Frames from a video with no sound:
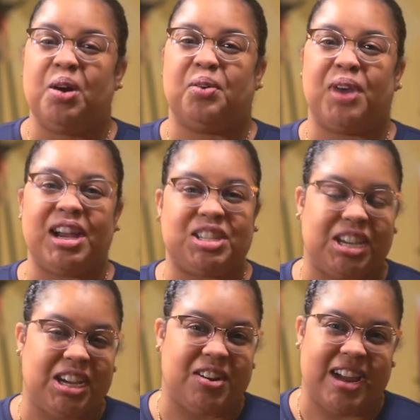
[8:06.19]

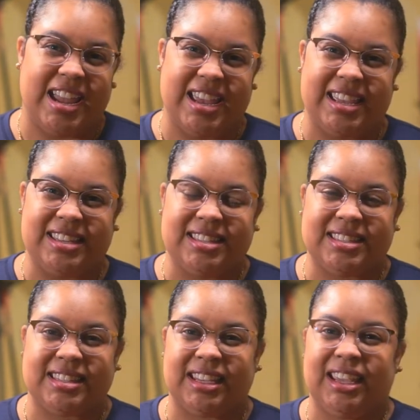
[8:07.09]
washing your
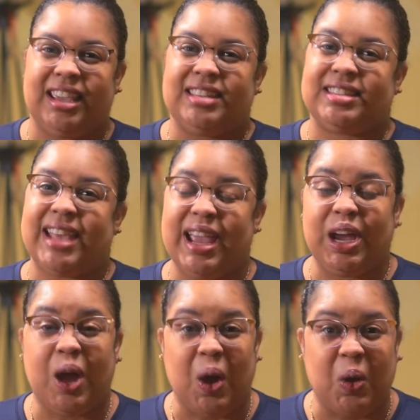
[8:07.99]
hands, staying
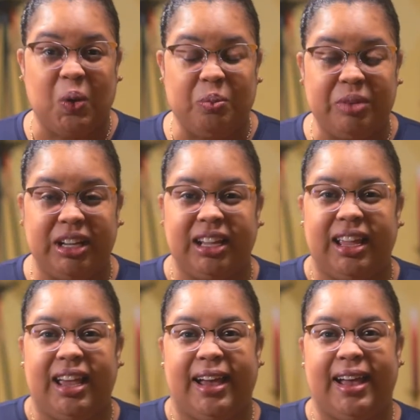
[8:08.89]
home
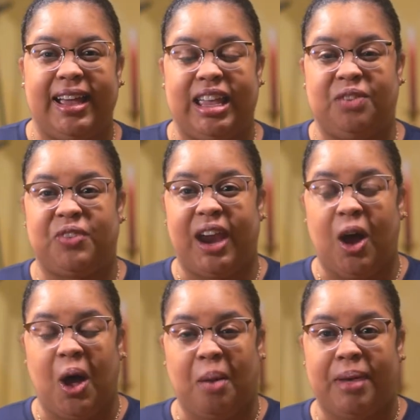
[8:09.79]
if at
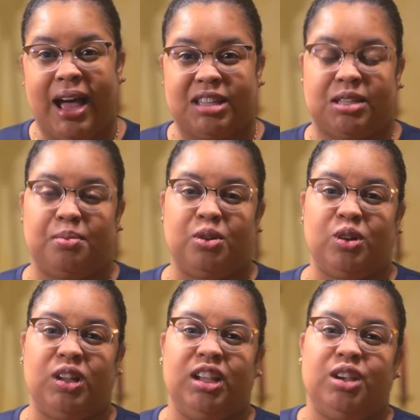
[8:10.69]
all possible,